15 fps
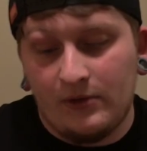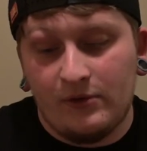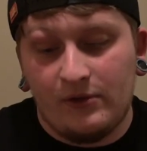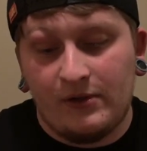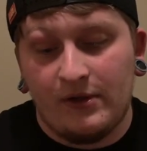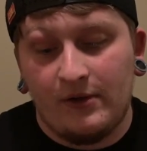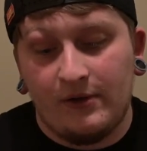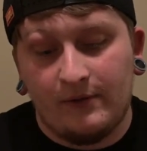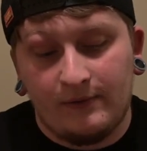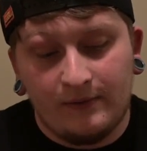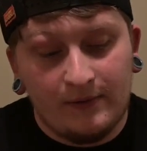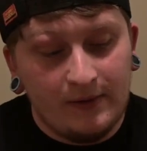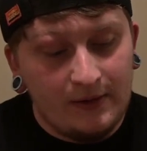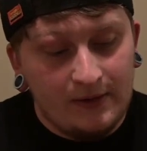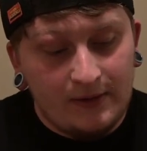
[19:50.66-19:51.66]
your turn,
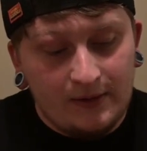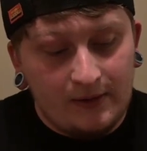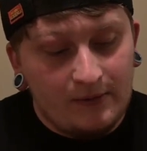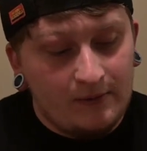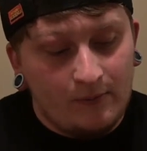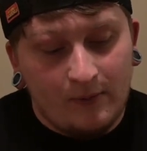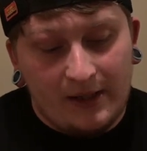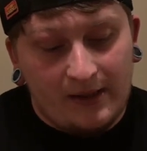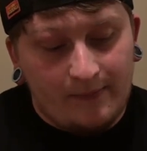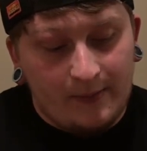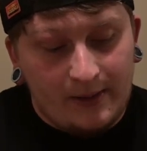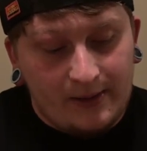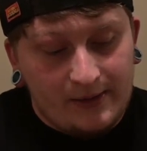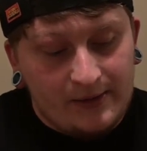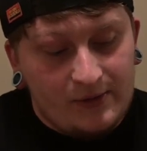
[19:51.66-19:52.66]

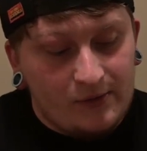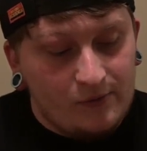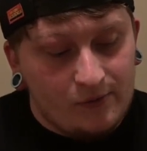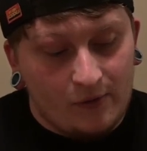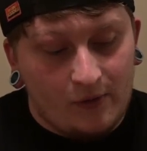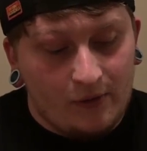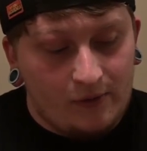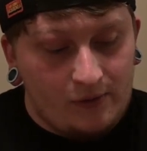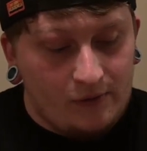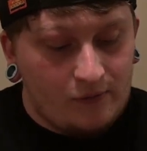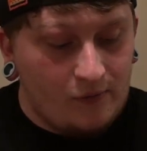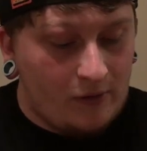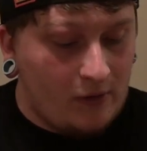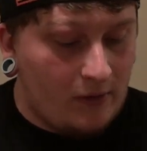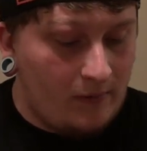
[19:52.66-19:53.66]
whatever it is you draw, you
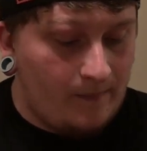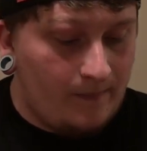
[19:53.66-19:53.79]
draw.